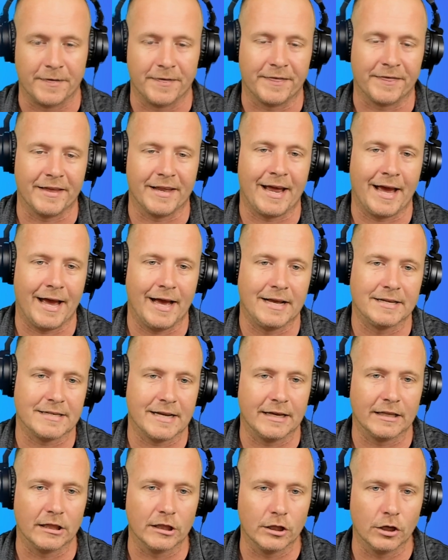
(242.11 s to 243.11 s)
but that has
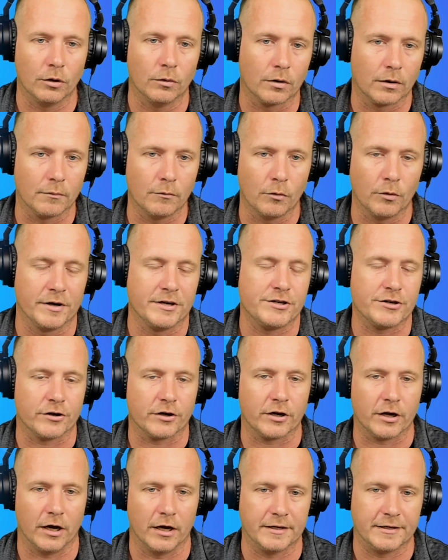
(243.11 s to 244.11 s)
a lower moisture
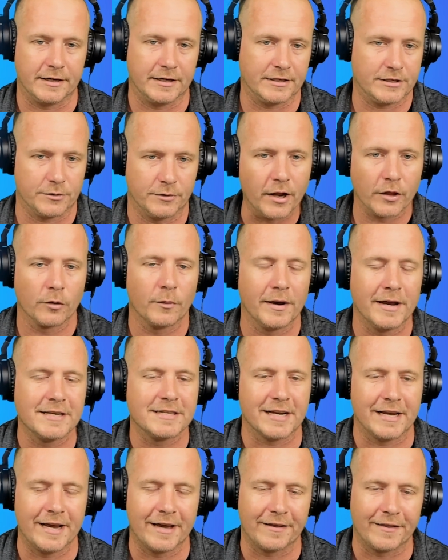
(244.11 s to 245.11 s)
content. So, another way of
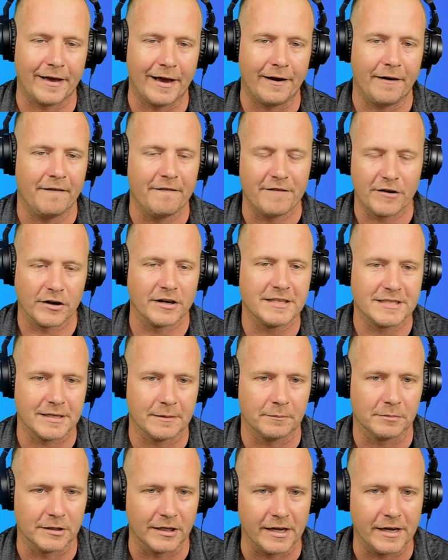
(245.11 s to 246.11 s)
saying that, very
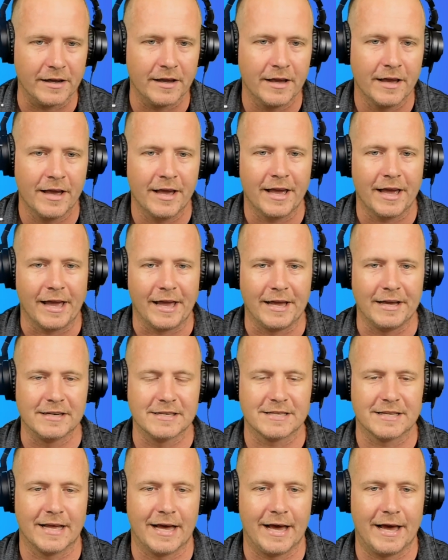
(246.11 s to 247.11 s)
simply,
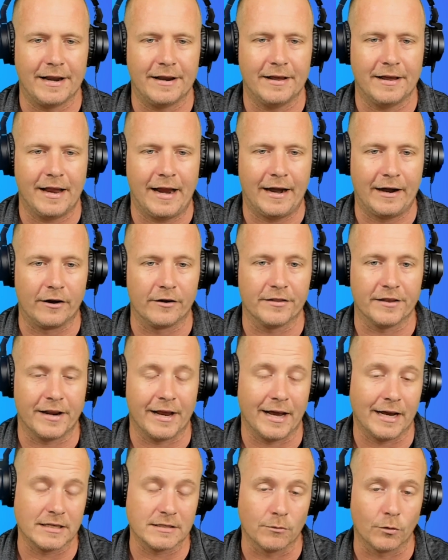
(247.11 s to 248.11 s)
is that air that
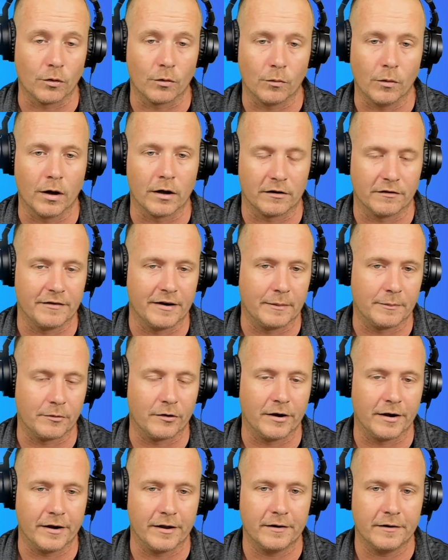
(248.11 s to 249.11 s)
has more water
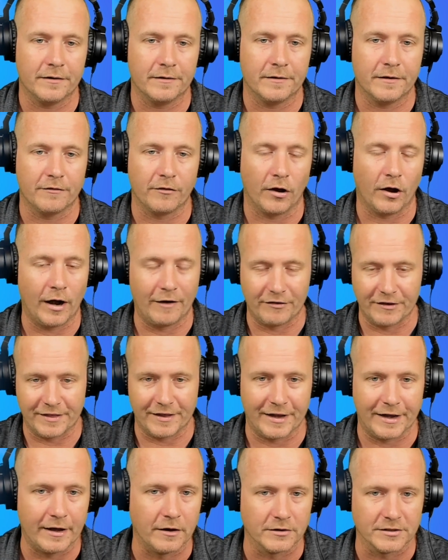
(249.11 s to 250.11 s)
vapor in it, if
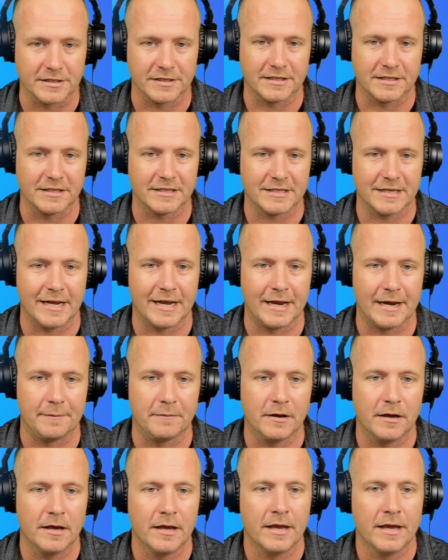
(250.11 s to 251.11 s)
everything else is the
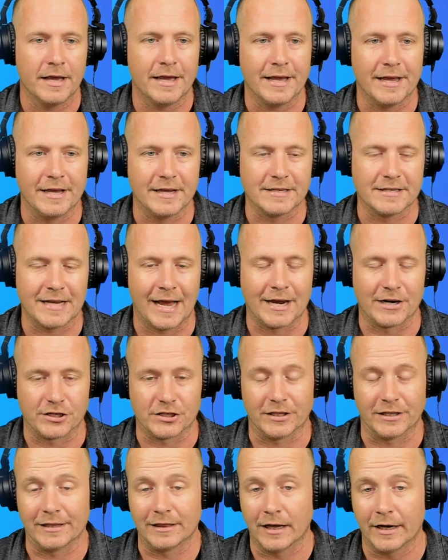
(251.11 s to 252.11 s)
same, is
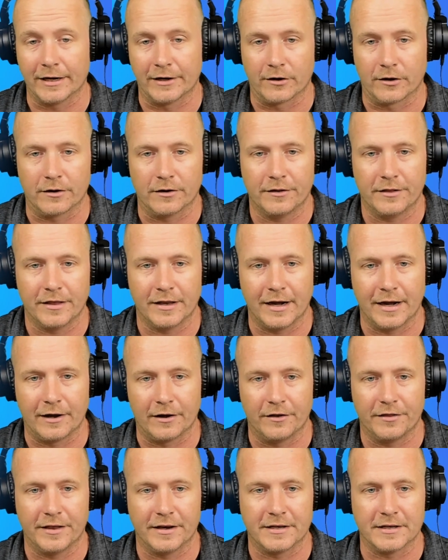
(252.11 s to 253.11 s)
actually lighter than
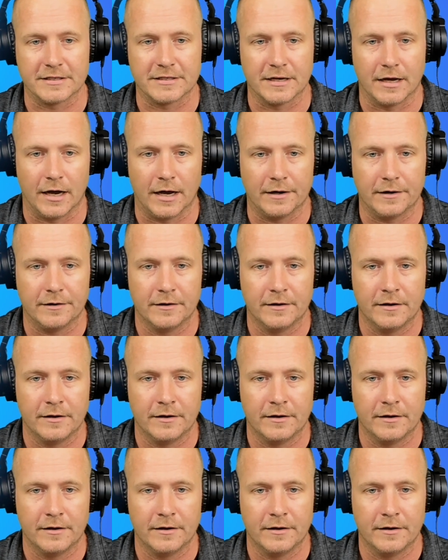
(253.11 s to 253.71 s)
air that does not.